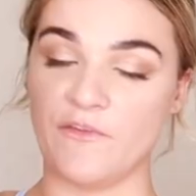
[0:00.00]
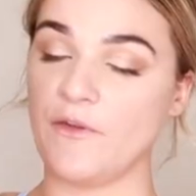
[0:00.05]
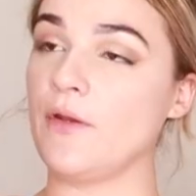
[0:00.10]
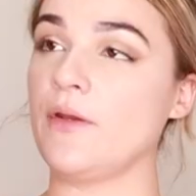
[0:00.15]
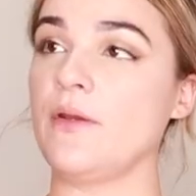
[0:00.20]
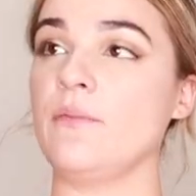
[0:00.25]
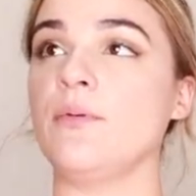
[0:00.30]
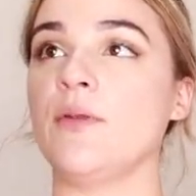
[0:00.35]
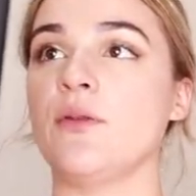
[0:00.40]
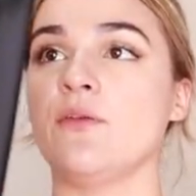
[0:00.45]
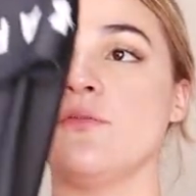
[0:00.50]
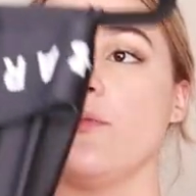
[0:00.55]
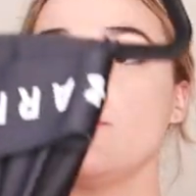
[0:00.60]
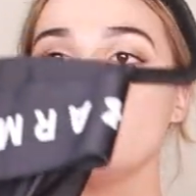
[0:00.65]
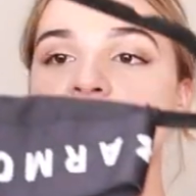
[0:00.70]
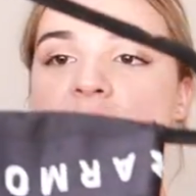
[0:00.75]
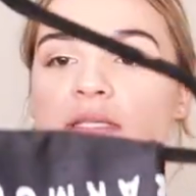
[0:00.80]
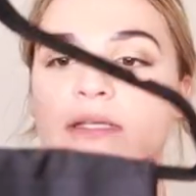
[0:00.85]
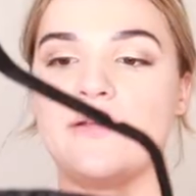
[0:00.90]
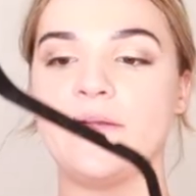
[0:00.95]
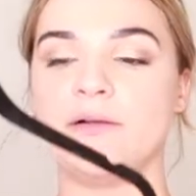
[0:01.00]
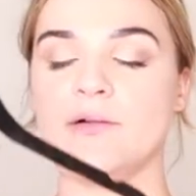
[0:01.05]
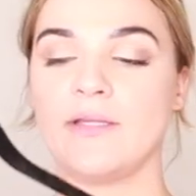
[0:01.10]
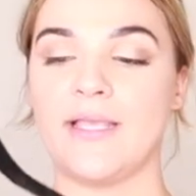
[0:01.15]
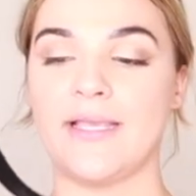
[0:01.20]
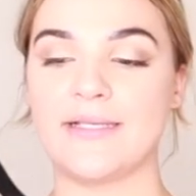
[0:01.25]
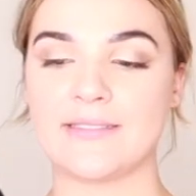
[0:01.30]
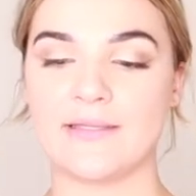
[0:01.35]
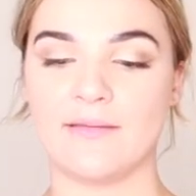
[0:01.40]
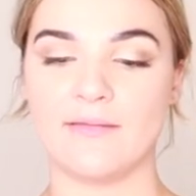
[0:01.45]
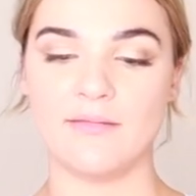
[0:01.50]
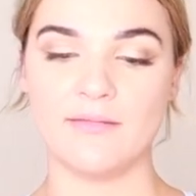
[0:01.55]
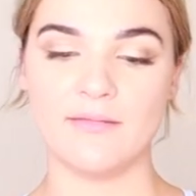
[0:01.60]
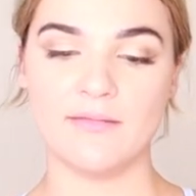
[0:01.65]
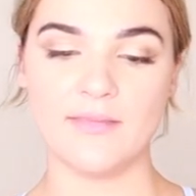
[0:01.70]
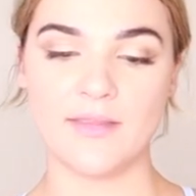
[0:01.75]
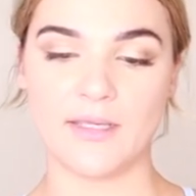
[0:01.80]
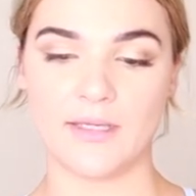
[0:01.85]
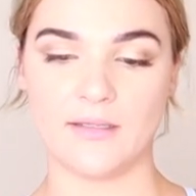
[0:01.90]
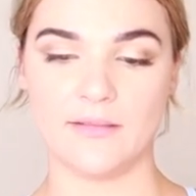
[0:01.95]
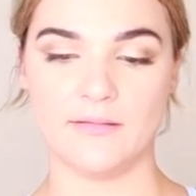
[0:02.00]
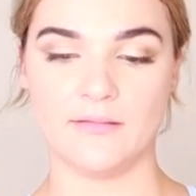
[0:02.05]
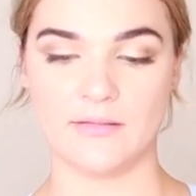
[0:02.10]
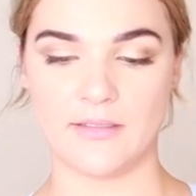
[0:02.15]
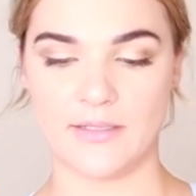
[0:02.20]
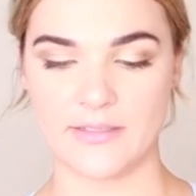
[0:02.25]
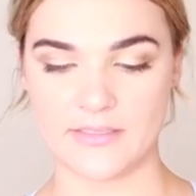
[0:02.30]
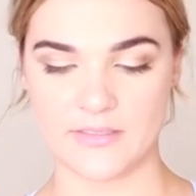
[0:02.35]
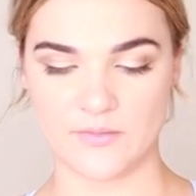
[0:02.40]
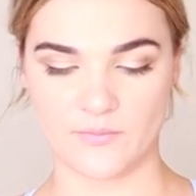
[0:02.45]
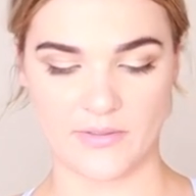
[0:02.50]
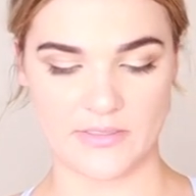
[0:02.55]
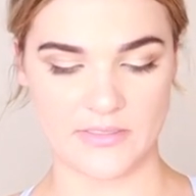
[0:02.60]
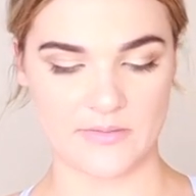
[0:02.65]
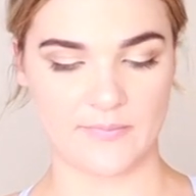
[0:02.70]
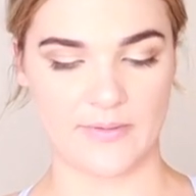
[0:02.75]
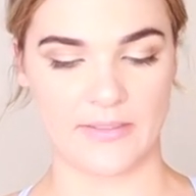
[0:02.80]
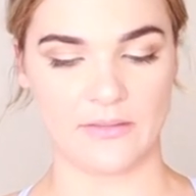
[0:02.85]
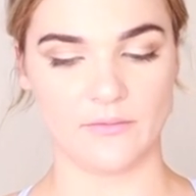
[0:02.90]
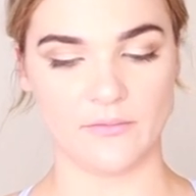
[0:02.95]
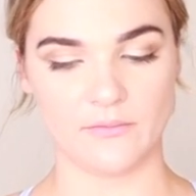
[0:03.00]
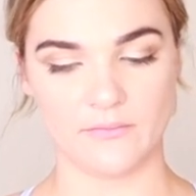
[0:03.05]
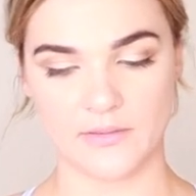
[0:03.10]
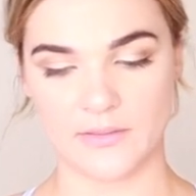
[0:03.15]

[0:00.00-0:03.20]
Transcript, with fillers: Very beautiful material. It has a thick, nice waistband over